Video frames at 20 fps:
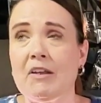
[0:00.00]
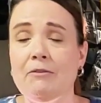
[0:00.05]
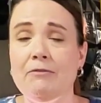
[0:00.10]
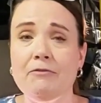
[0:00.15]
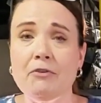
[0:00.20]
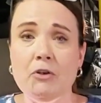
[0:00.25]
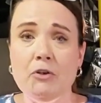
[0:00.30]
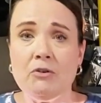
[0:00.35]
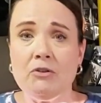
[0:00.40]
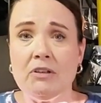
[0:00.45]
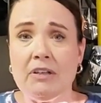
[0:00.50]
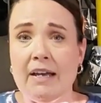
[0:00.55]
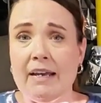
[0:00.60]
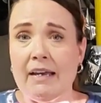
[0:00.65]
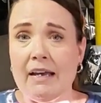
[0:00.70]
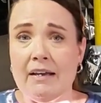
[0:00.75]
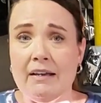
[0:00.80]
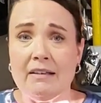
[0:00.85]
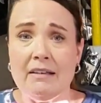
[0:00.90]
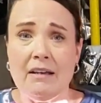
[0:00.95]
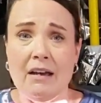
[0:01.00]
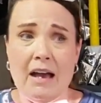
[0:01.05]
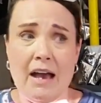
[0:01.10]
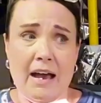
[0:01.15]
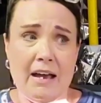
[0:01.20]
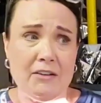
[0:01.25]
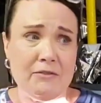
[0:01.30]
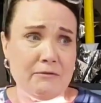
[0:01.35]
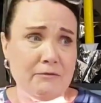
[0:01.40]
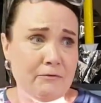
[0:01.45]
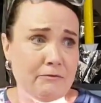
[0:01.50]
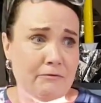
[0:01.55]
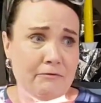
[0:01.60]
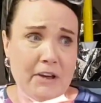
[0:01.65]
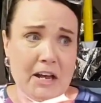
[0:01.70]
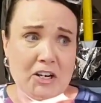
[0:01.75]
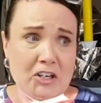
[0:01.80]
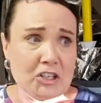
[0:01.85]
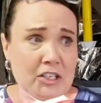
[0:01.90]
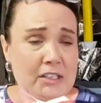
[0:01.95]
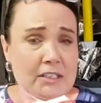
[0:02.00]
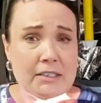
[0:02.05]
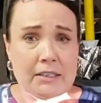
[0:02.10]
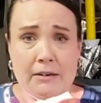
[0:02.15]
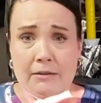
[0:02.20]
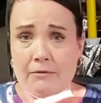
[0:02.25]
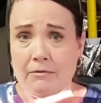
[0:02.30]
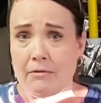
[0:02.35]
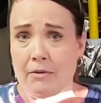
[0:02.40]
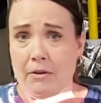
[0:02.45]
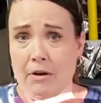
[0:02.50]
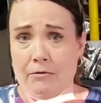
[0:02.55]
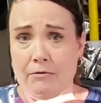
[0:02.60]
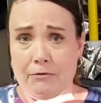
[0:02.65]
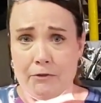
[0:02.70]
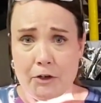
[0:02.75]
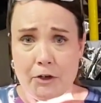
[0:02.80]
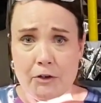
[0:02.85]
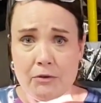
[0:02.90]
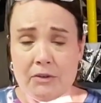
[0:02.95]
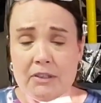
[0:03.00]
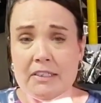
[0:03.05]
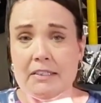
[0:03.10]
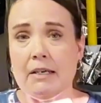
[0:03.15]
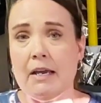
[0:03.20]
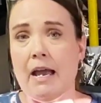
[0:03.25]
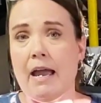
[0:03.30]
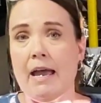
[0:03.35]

food like veggies and fruits,